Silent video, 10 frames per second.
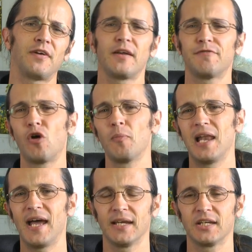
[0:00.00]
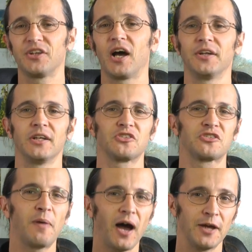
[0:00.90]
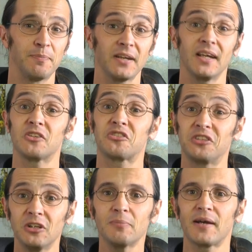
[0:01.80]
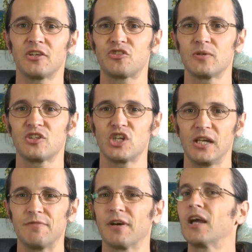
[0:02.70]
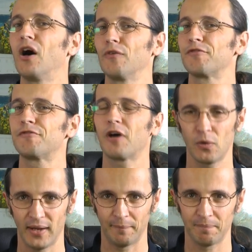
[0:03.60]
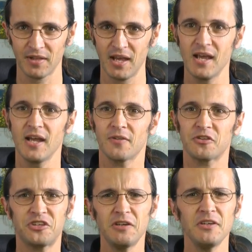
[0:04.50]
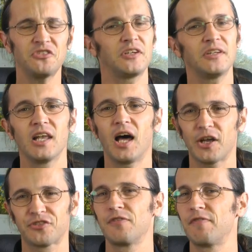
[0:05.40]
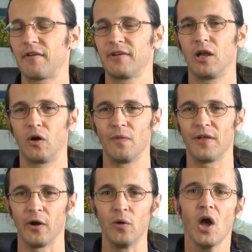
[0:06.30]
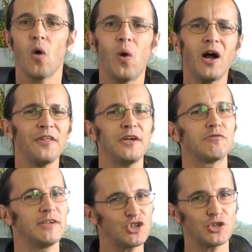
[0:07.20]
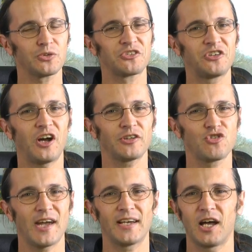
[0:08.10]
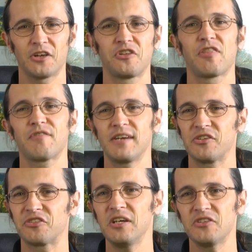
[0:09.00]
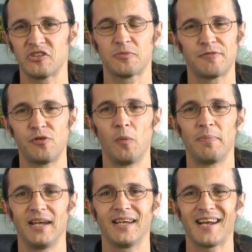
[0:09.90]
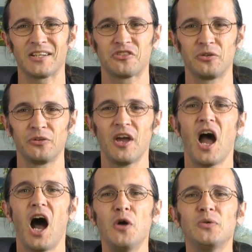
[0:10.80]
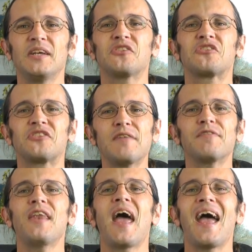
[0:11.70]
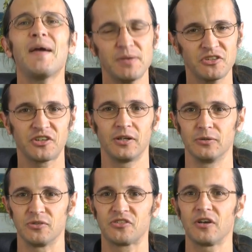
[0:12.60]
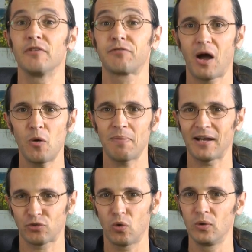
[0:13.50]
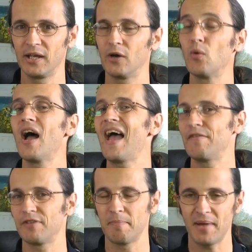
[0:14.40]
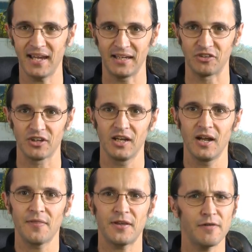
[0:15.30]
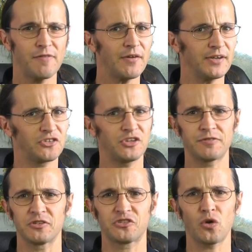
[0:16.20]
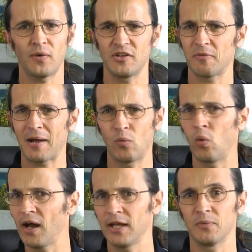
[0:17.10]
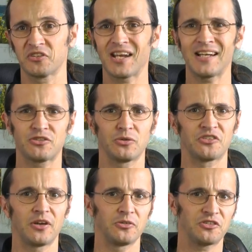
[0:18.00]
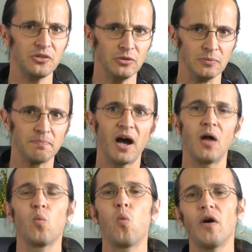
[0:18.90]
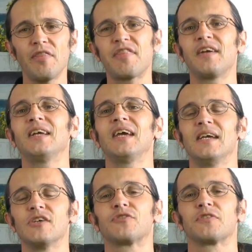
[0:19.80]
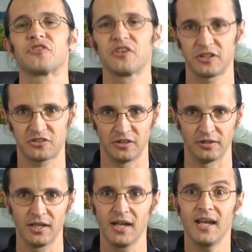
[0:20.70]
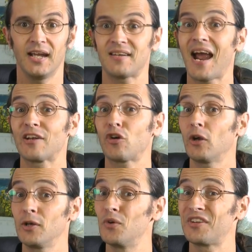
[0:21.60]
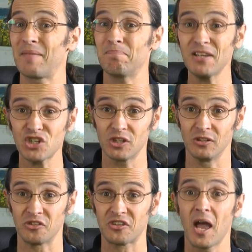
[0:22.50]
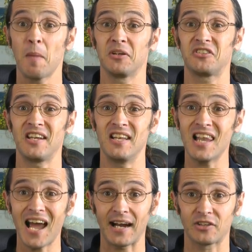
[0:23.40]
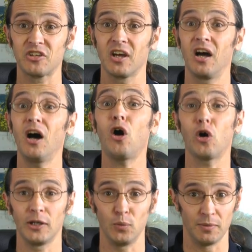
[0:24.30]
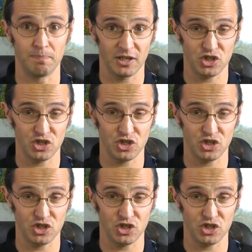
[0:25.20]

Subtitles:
very formulaic and uninspired, but it still managed to achieve a cult following. The series didn't last for very long though. While the original Star Trek lasted 3 seasons before being cancelled, only 7 episodes of Raumpatrouille were ever made. There are various different stories about why it was cancelled so soon, but one thing is for certain. It had Hollywood ambitions, but it lacked a Hollywood